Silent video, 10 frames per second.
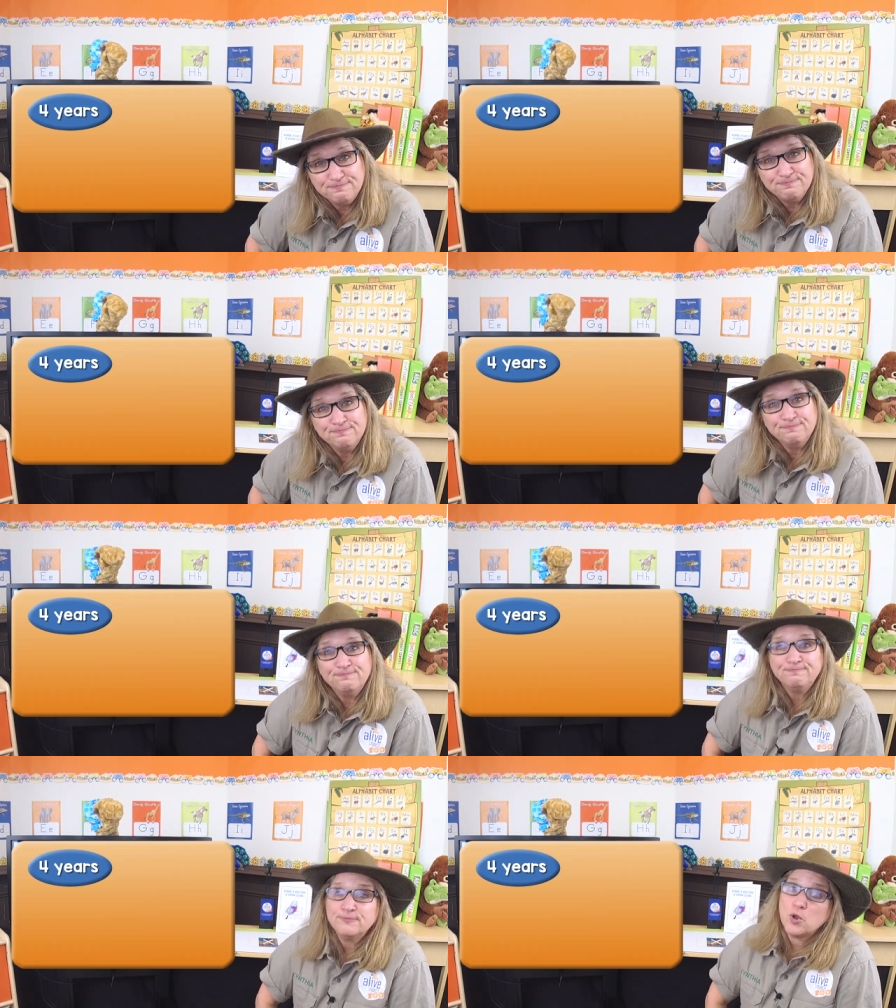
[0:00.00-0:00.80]

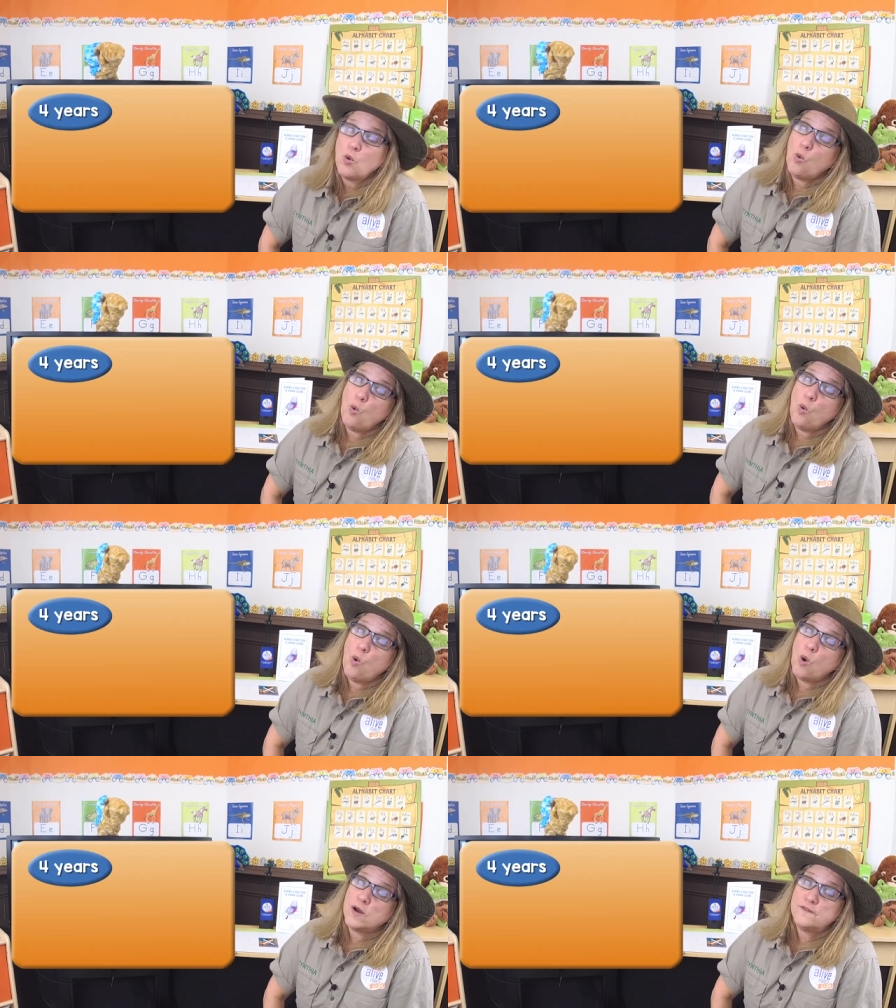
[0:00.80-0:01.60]
Hmm.
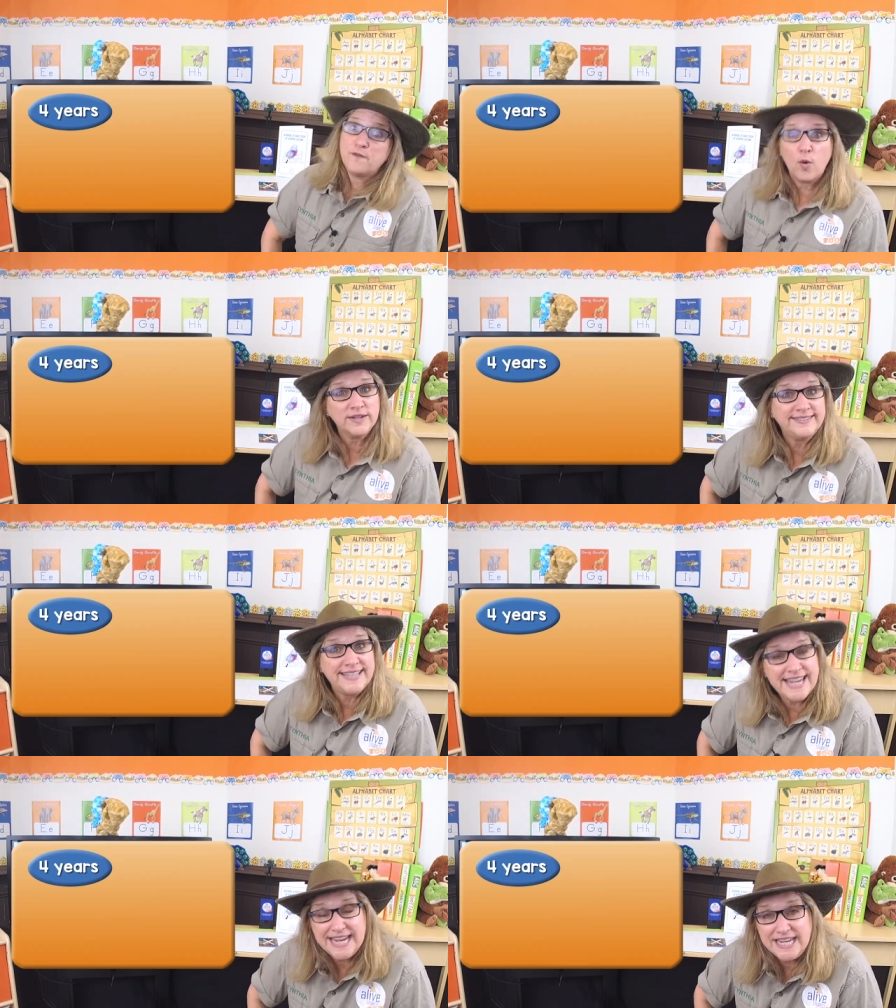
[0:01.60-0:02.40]
Or
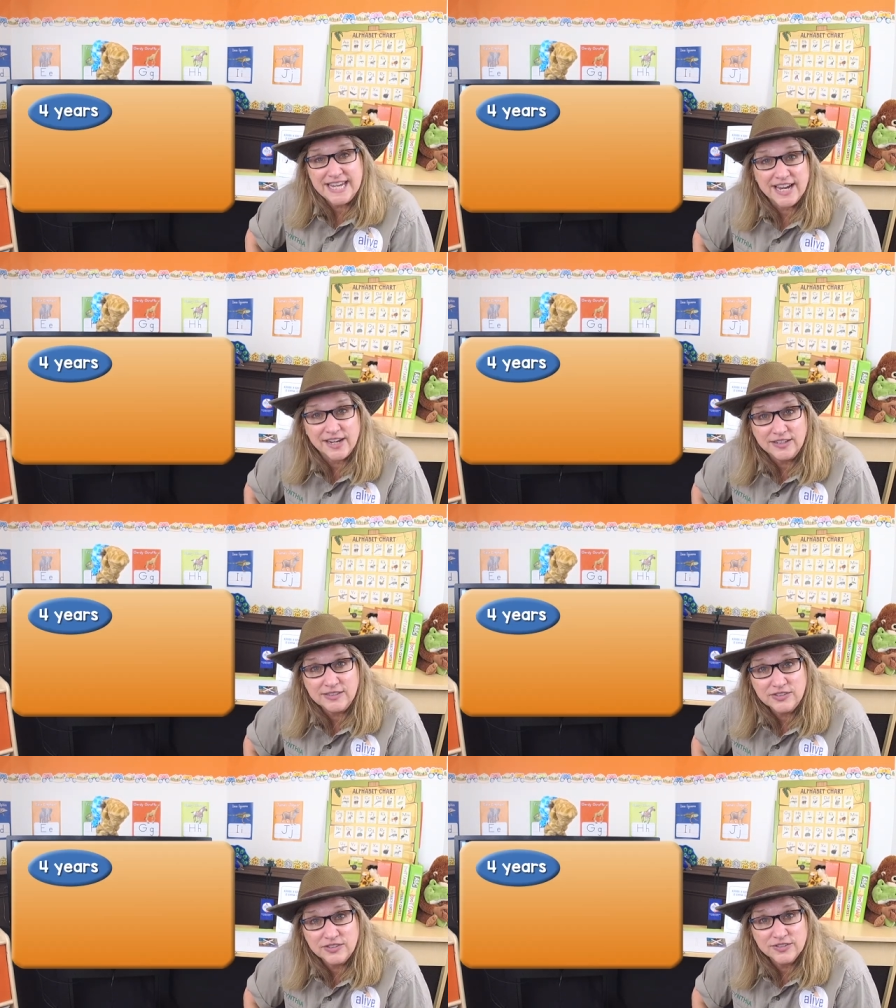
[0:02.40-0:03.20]
14
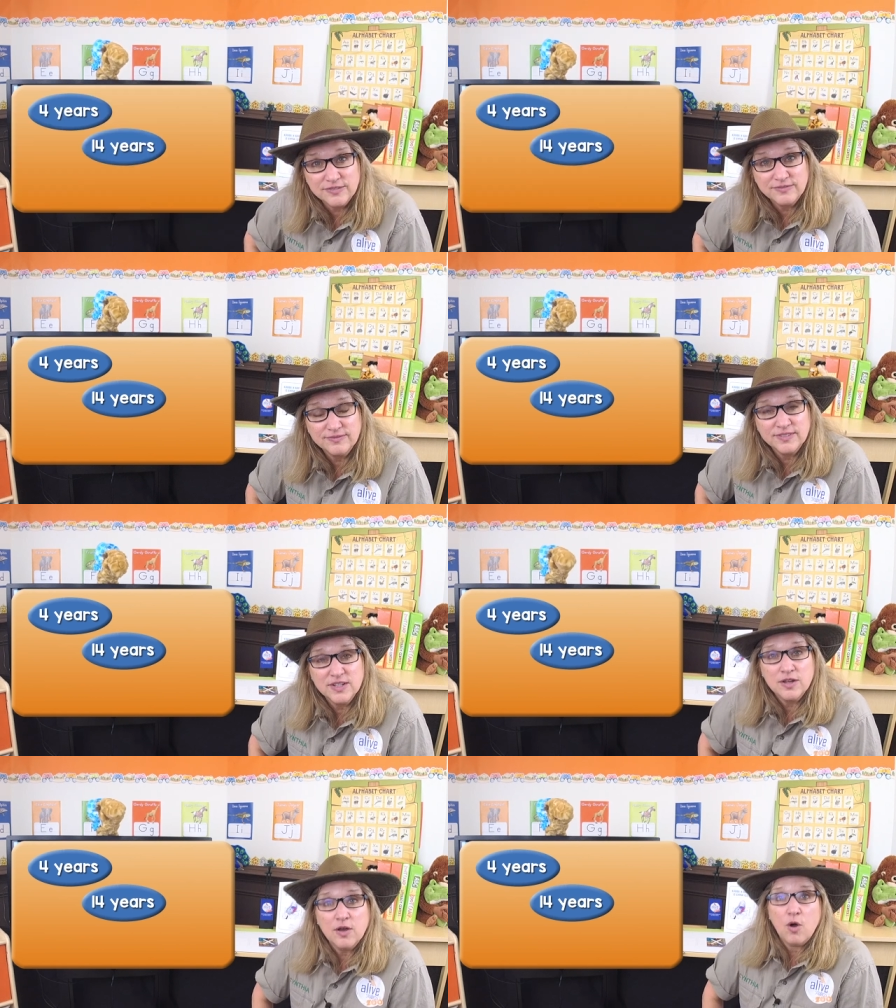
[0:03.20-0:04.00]
years?
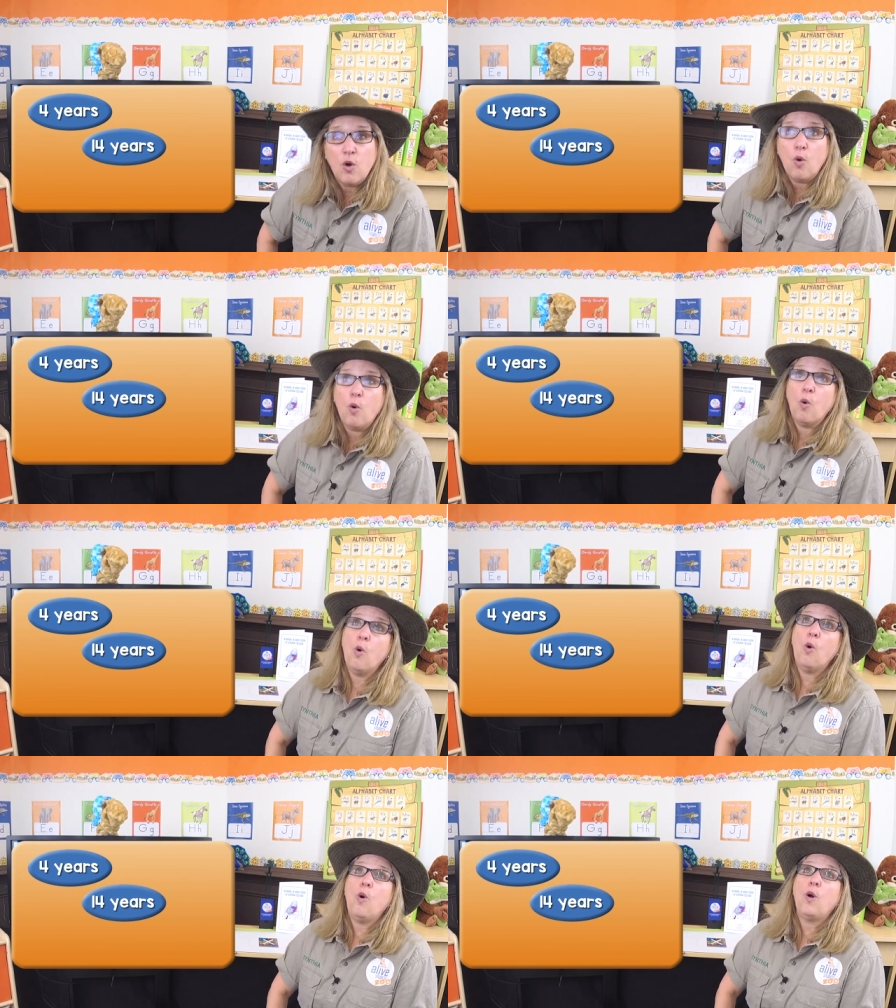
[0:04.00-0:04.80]
Hmm.
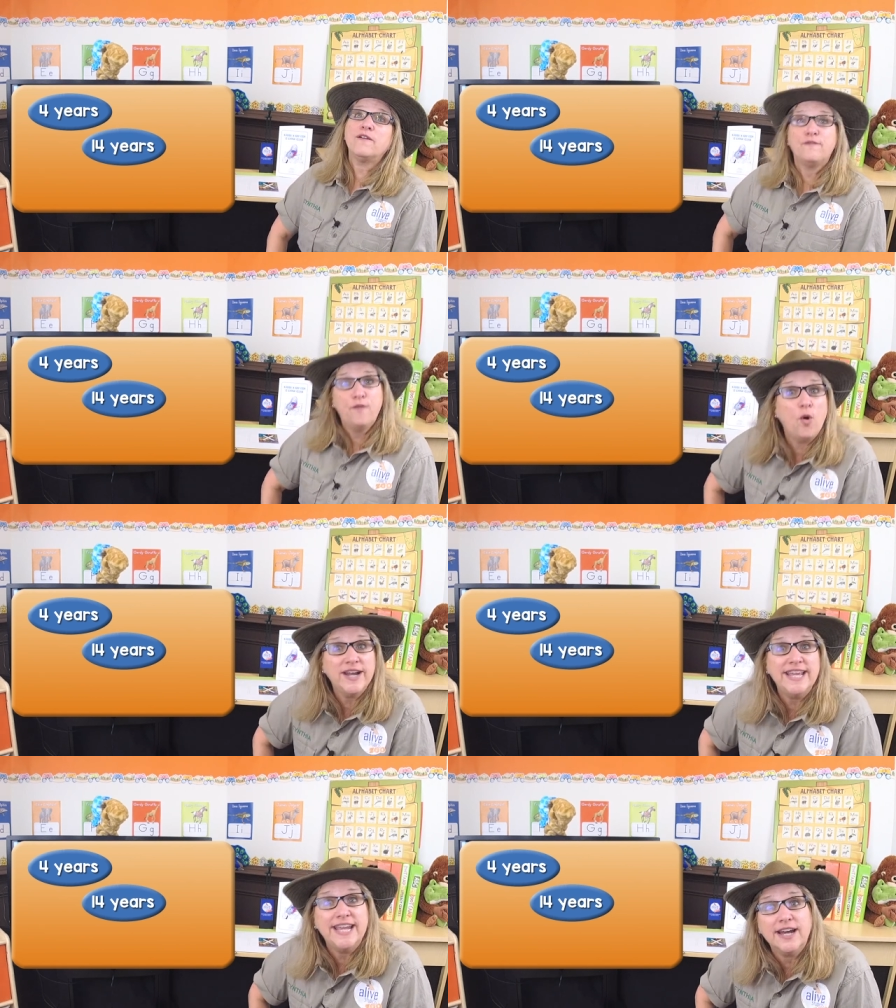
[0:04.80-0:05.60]
Or
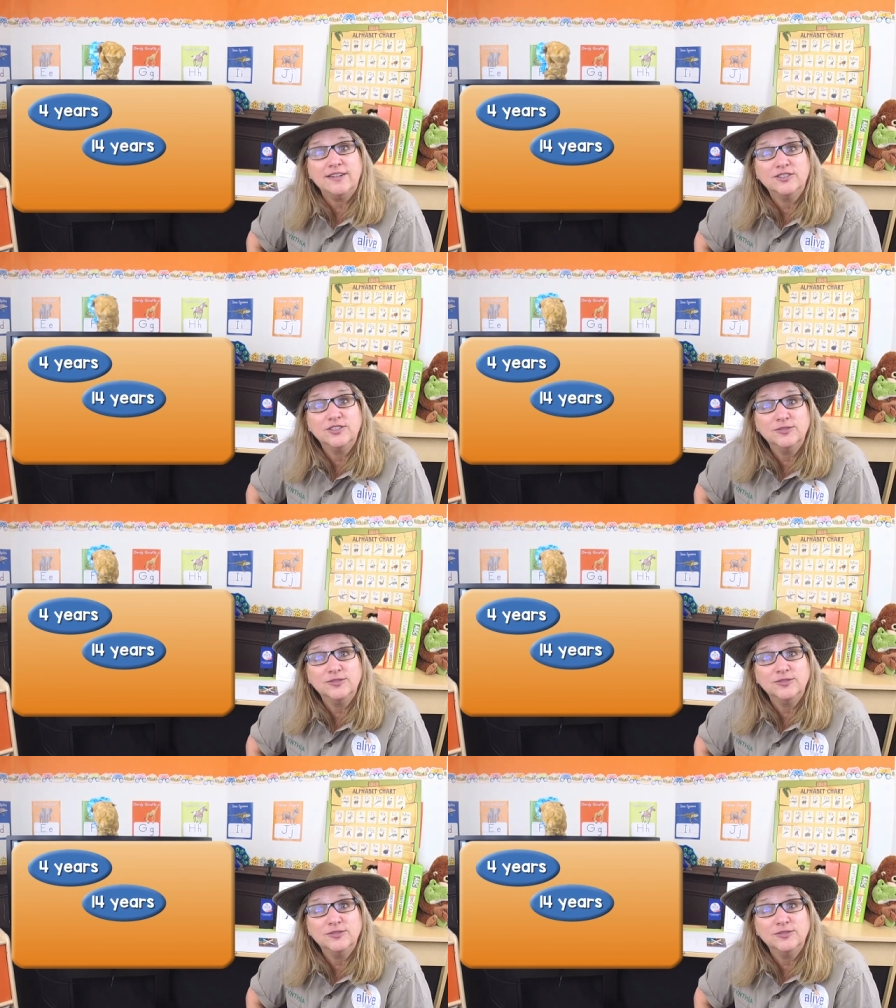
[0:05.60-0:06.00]
40 years?